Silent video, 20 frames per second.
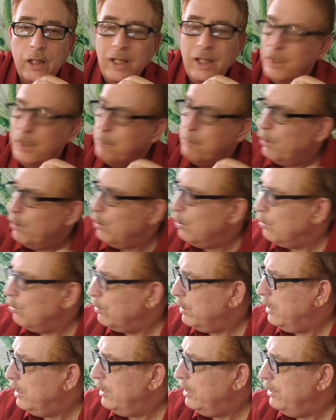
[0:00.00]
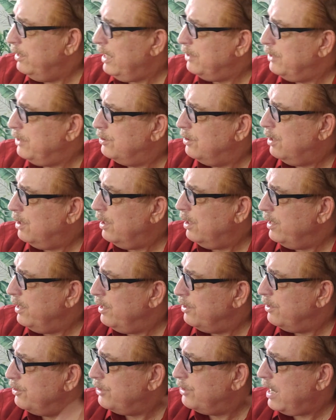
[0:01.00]
DiPolo, that's on the
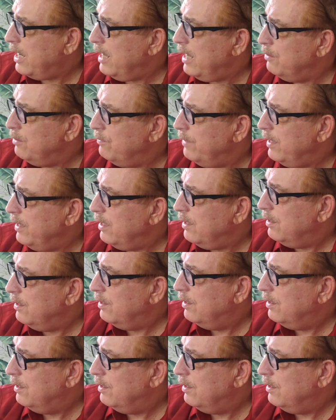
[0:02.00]
other side over there?